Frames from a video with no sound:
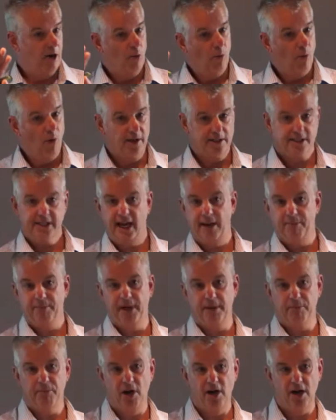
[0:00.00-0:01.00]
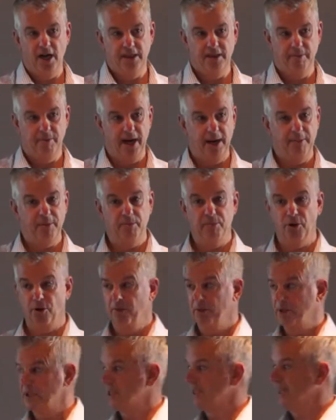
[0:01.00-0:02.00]
what's happening behind the baby
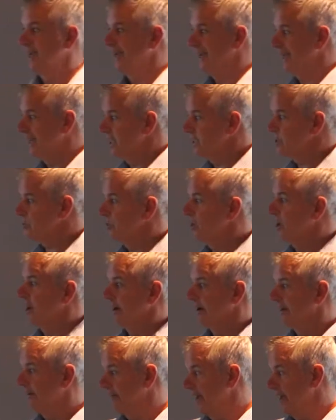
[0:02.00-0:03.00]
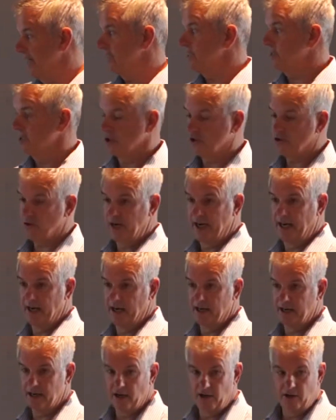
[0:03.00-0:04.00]
boomers. And guess what? That's the trend
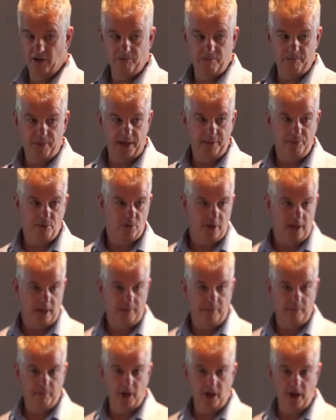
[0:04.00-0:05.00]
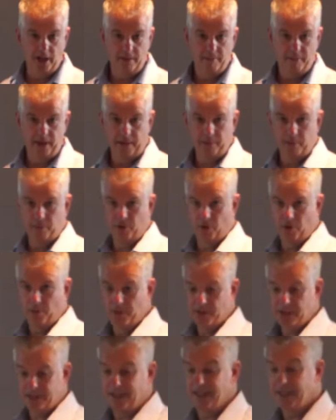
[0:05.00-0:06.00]
of people coming behind the baby
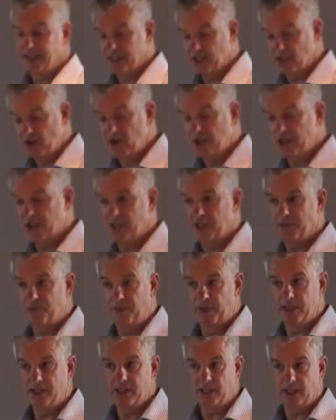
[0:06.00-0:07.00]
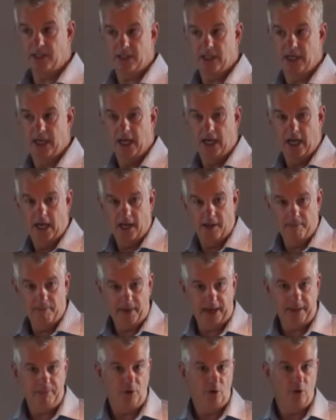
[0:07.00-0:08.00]
boomers. It's not just business
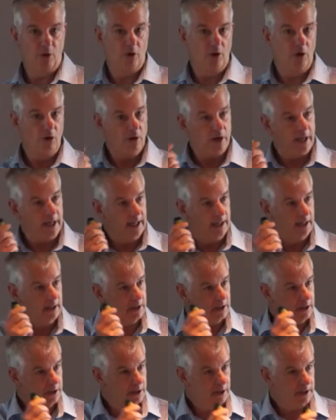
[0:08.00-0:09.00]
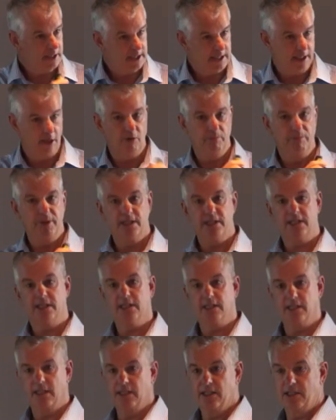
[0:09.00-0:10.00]
people who are looking to sell
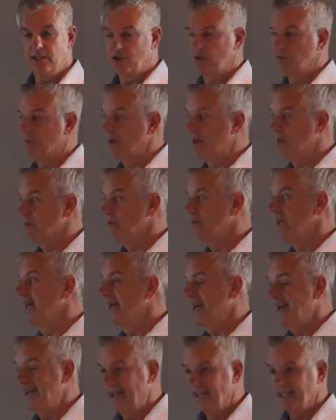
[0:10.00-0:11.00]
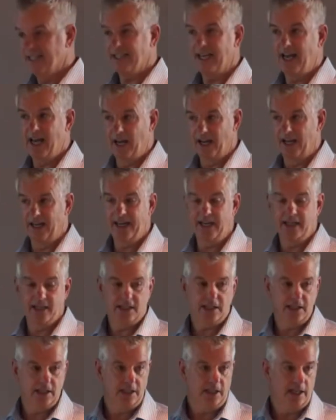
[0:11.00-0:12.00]
businesses to people, it's our
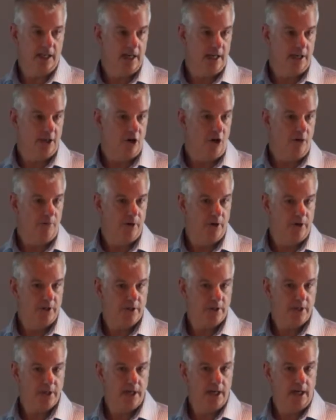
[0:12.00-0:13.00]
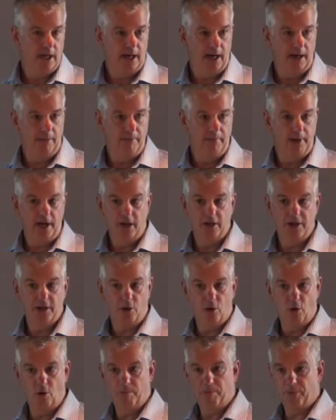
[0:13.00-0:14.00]
leaders in commerce, in
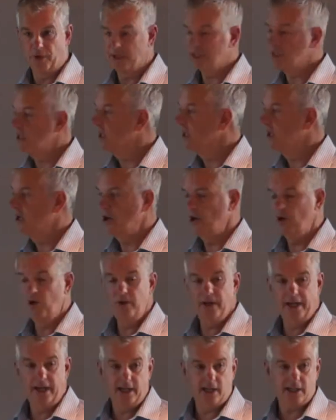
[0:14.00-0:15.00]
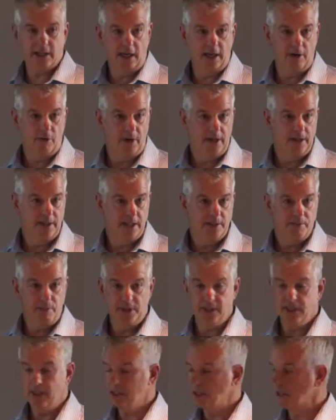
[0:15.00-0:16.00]
corporates. Who the heck's going to run these
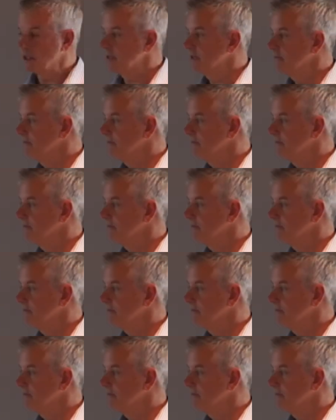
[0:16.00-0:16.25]
businesses?